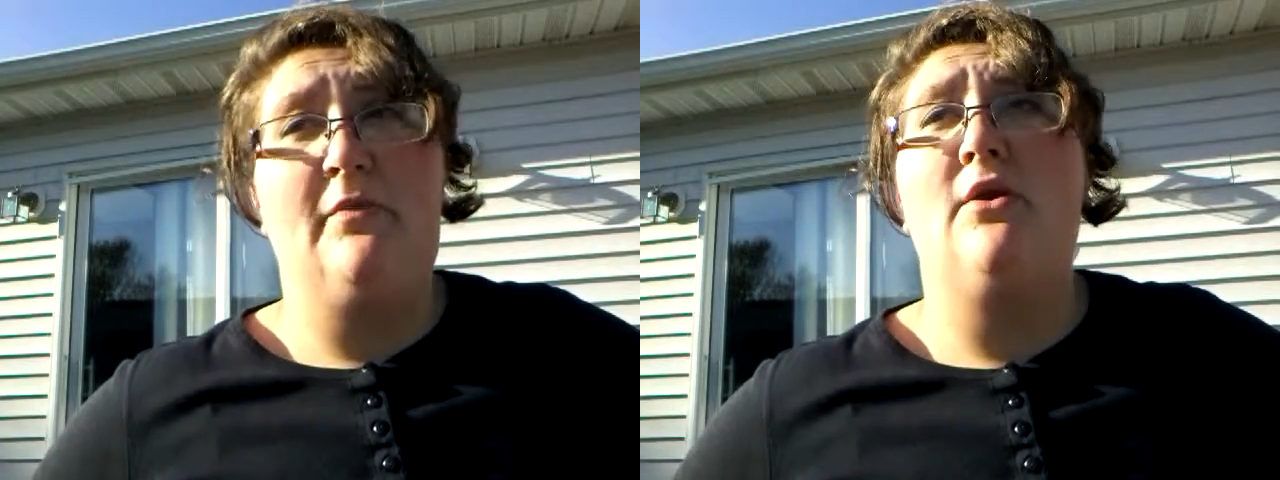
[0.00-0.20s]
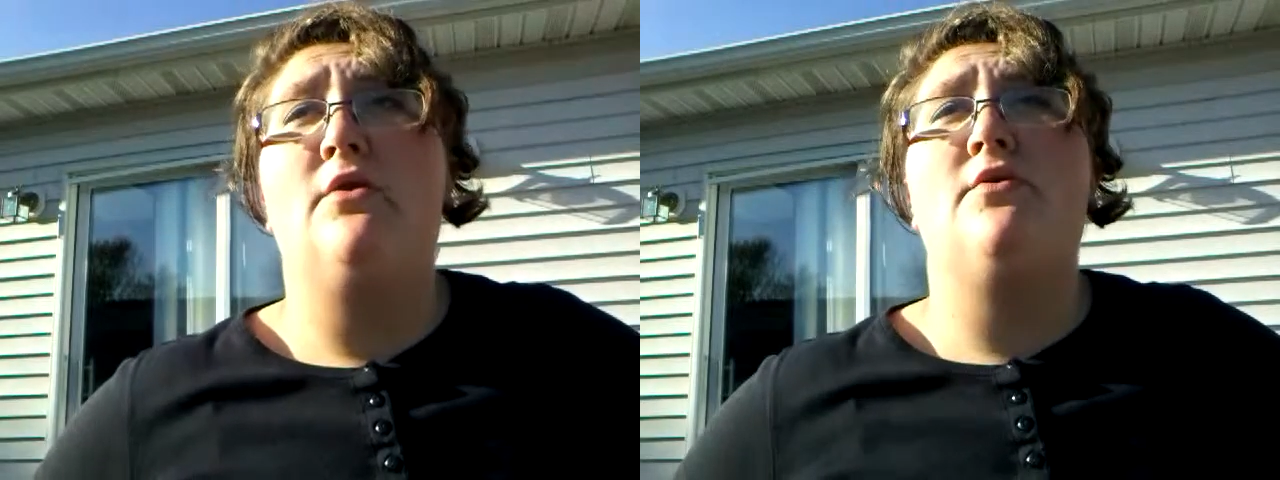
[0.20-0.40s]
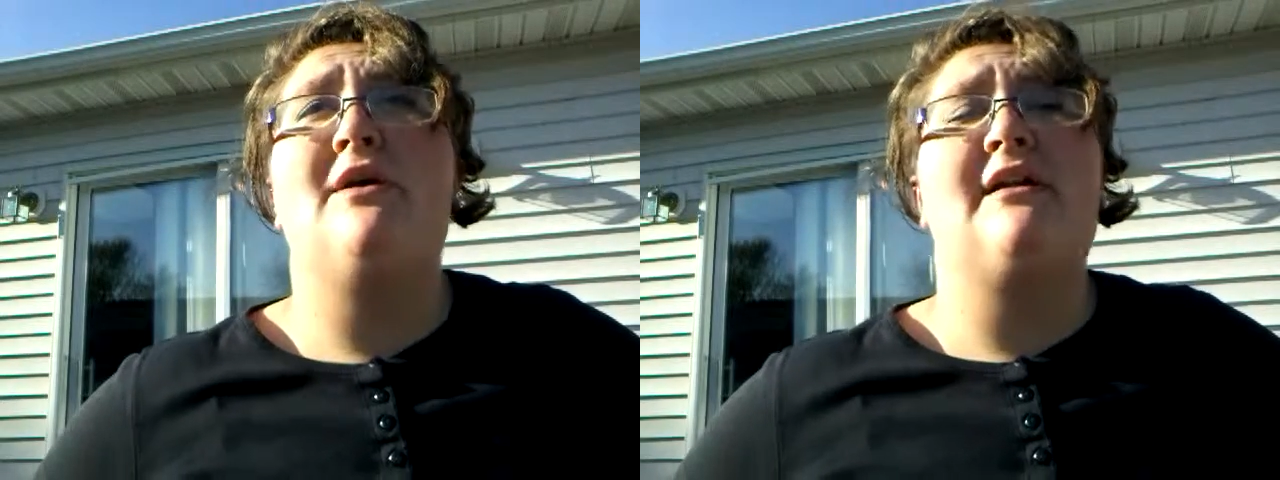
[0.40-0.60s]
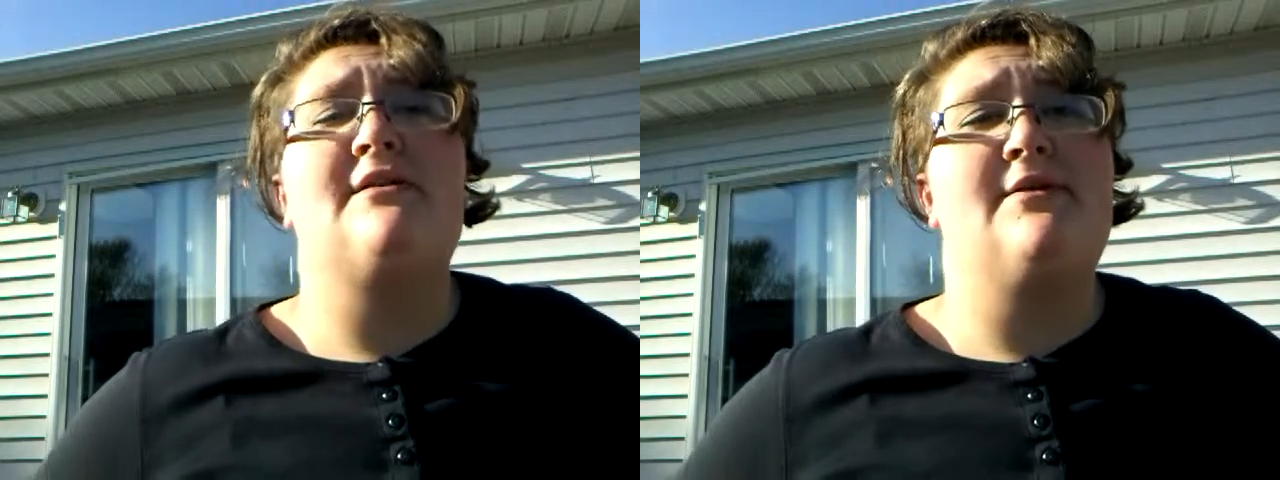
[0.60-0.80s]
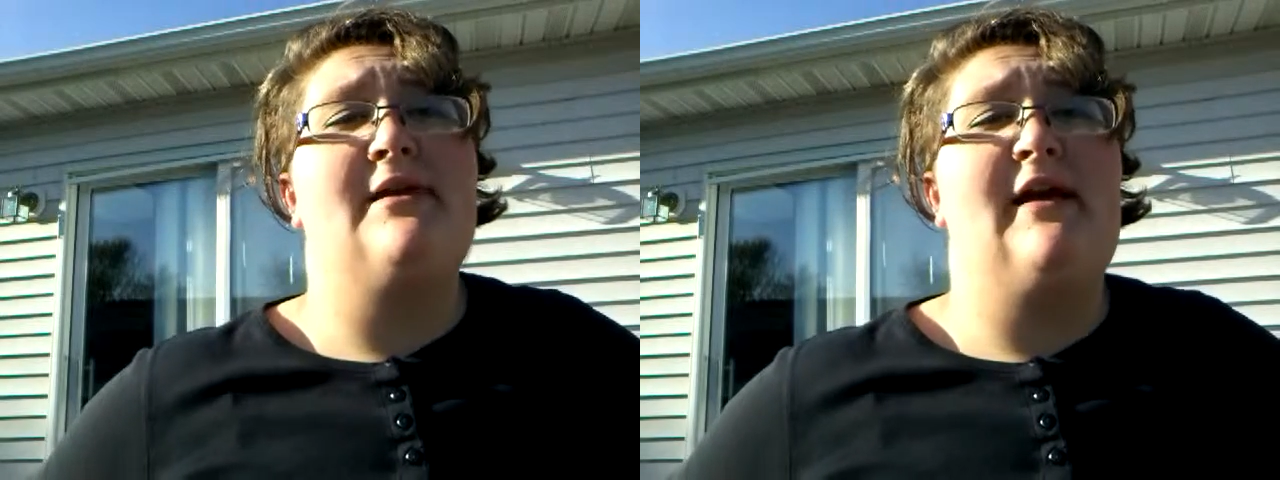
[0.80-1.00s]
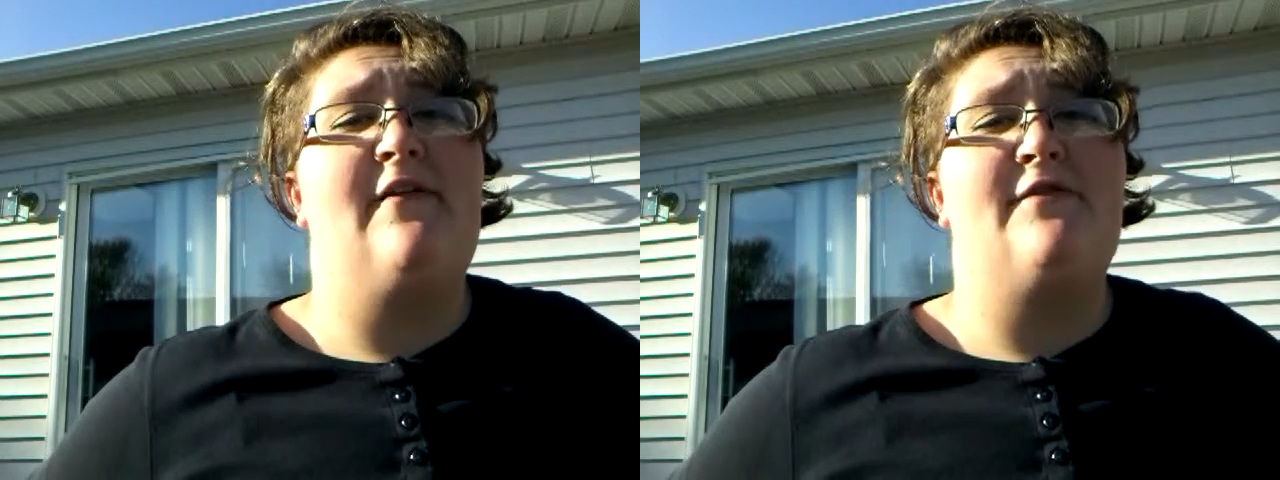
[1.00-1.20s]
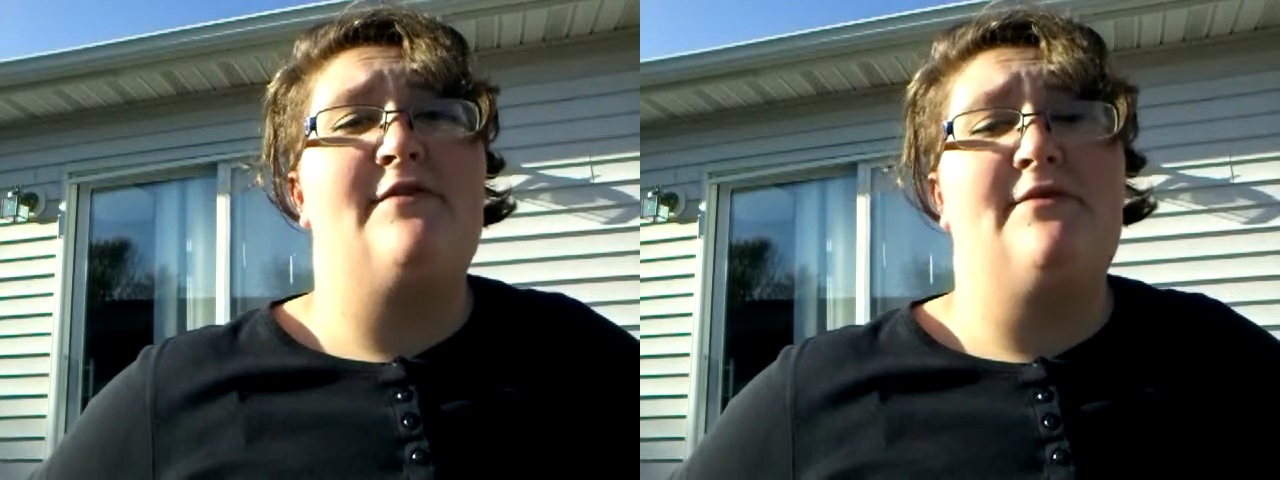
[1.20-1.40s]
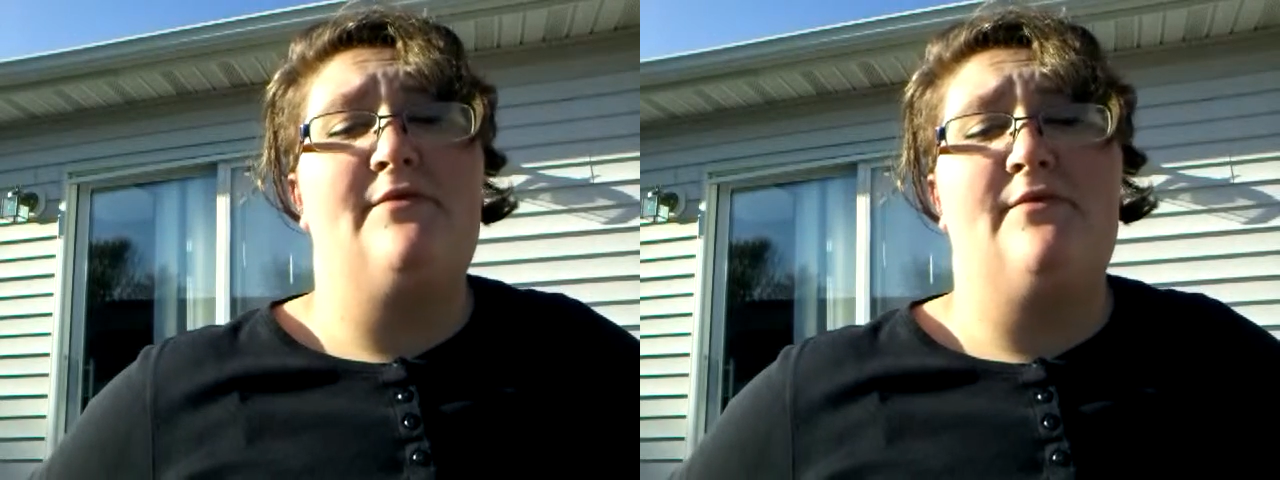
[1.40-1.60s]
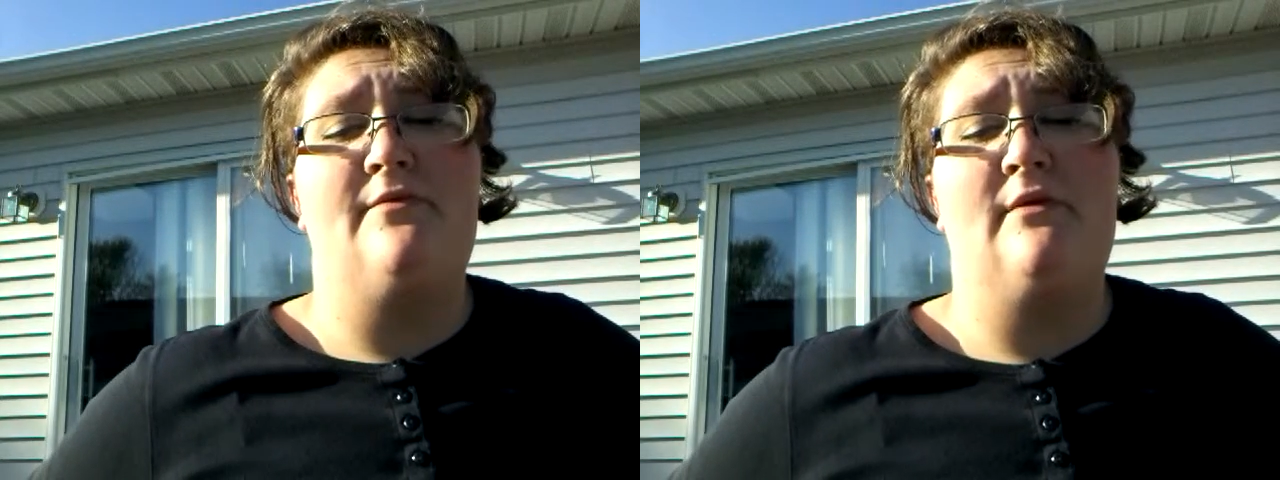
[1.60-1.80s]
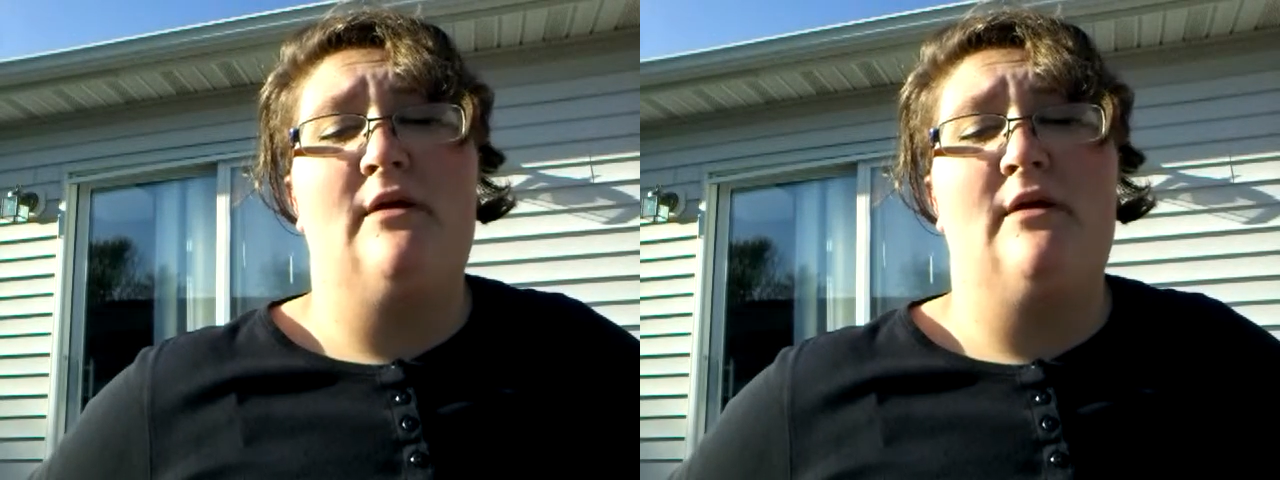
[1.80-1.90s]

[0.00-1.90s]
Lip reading: You do not necessarily have to